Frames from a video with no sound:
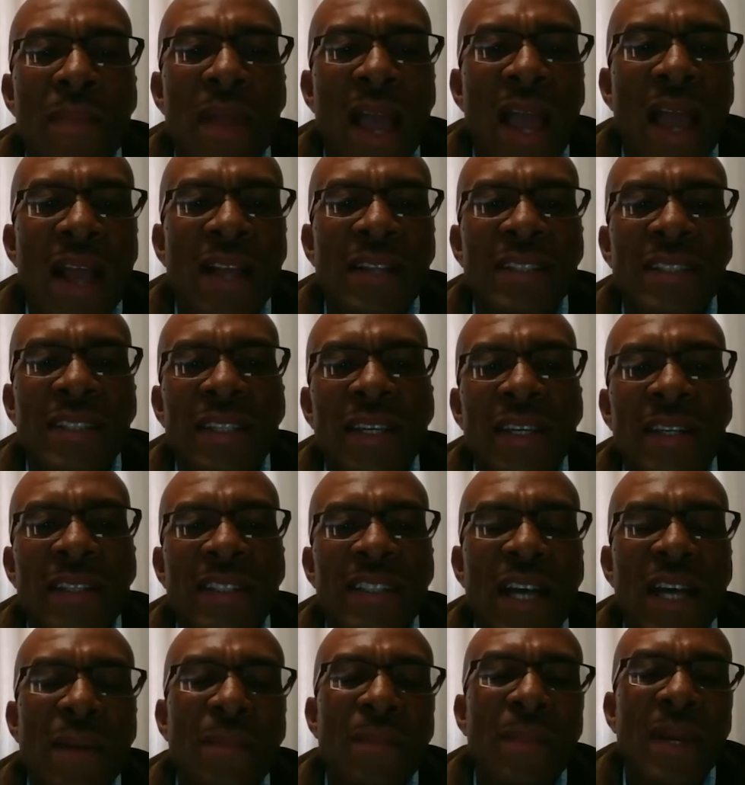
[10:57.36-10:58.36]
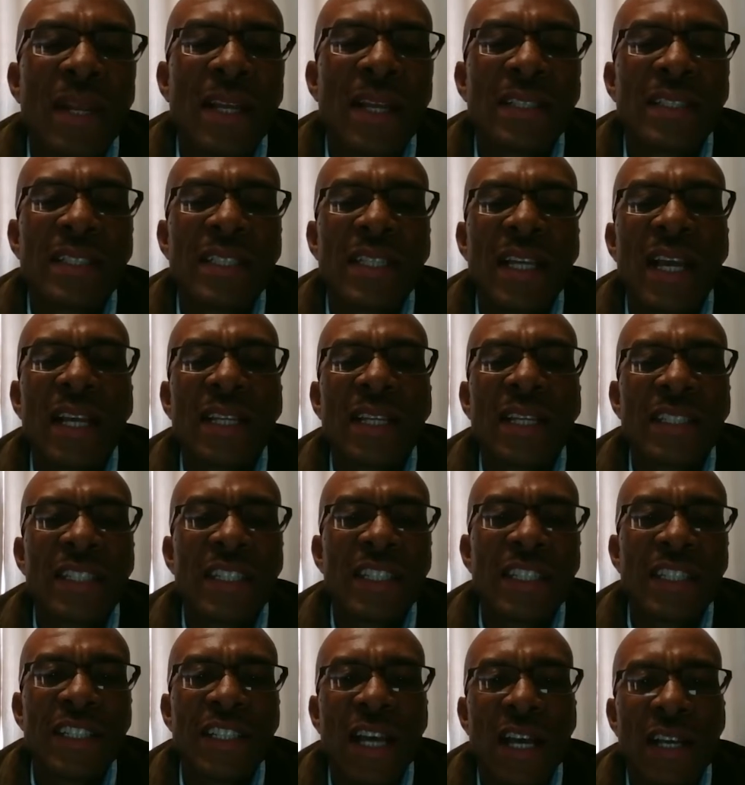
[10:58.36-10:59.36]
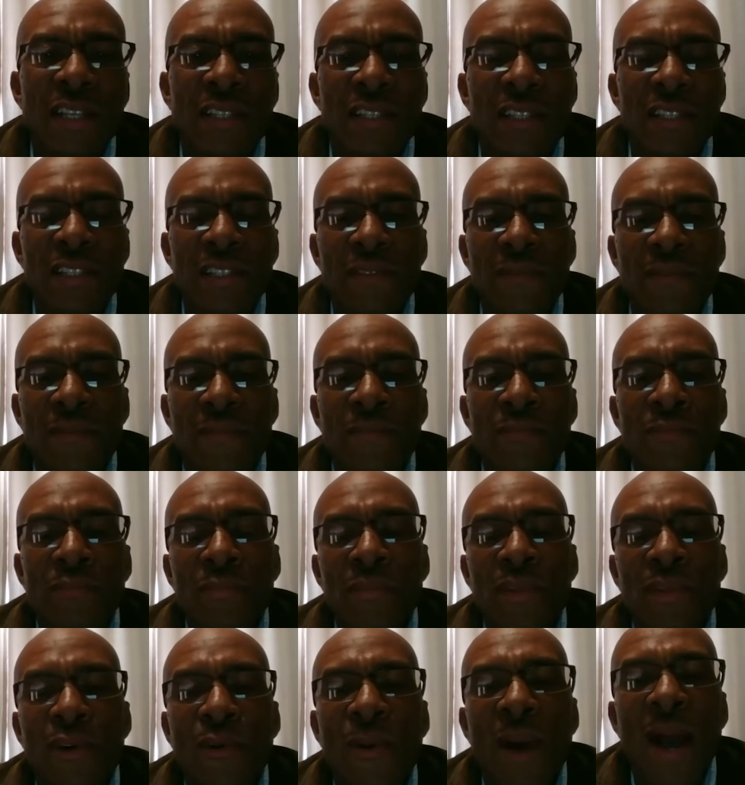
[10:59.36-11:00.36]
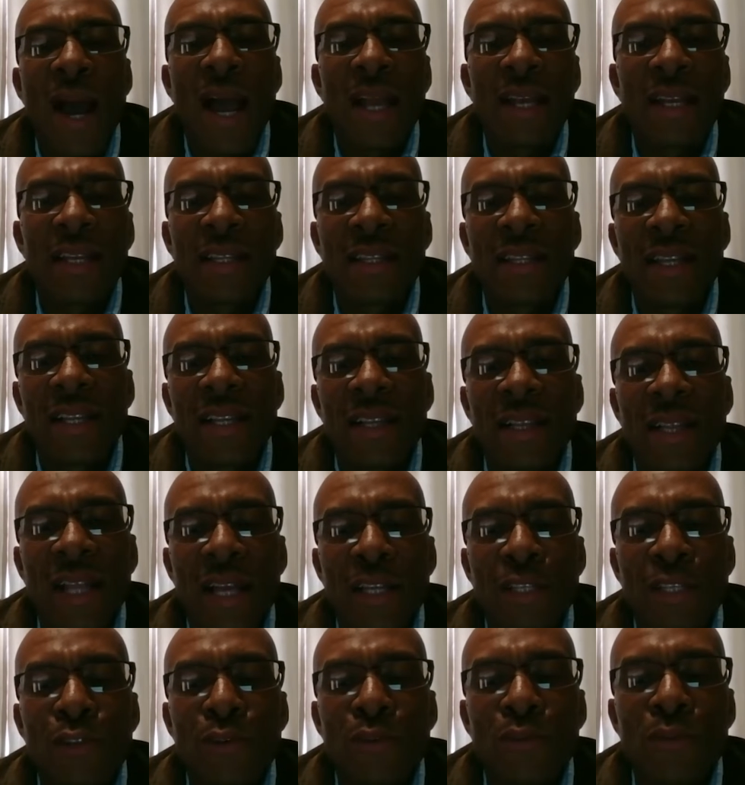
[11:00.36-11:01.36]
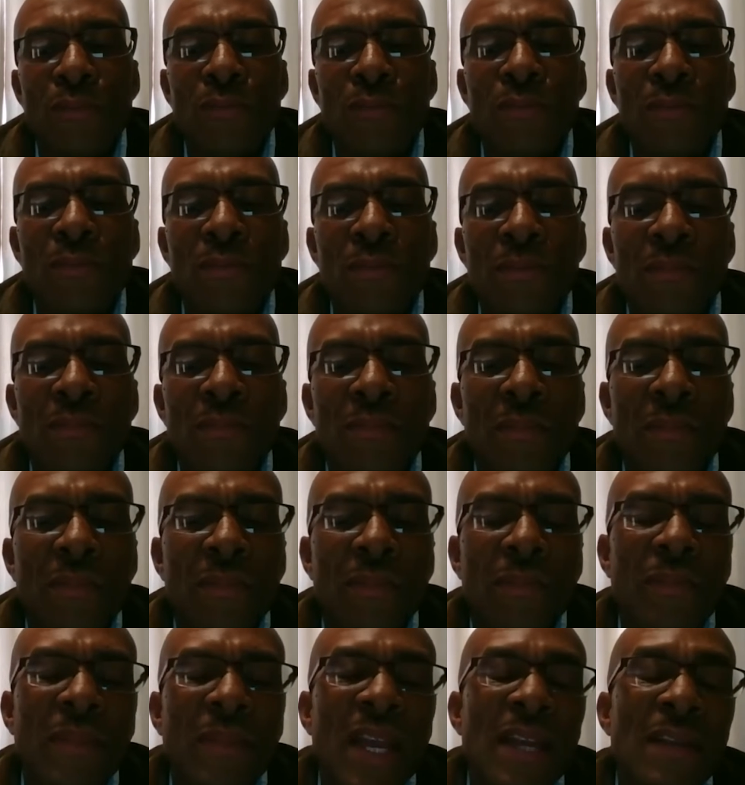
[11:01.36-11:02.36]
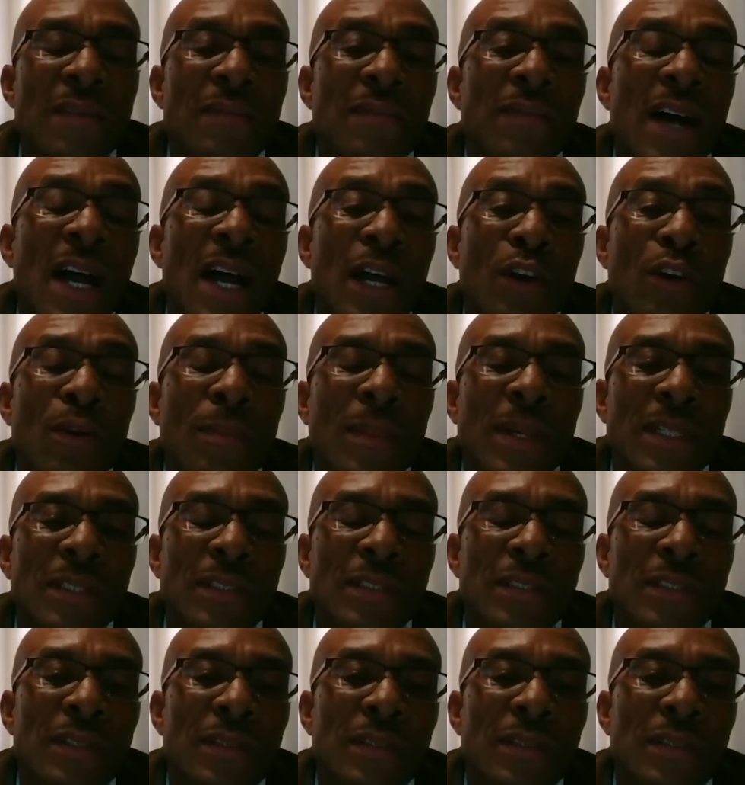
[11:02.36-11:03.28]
and interpret teachers while in the classroom environment.